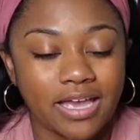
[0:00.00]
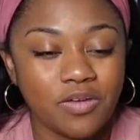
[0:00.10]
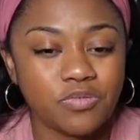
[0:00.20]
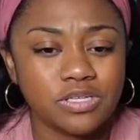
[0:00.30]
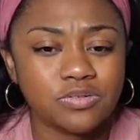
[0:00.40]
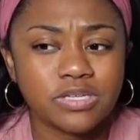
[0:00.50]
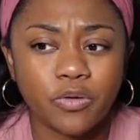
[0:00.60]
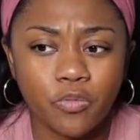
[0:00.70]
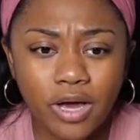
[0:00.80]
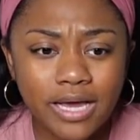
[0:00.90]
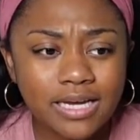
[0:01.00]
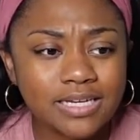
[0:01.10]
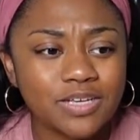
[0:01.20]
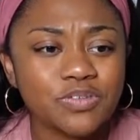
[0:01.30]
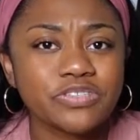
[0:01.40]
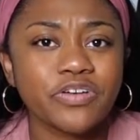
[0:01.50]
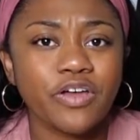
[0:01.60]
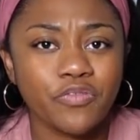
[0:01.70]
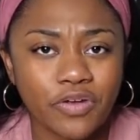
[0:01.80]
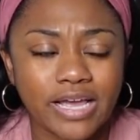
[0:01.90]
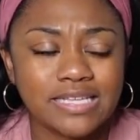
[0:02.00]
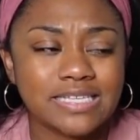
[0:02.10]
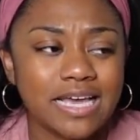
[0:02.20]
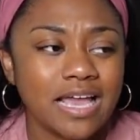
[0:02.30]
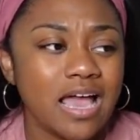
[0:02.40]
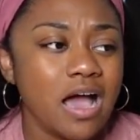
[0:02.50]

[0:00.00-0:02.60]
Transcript: He was like, what? He was very frantic.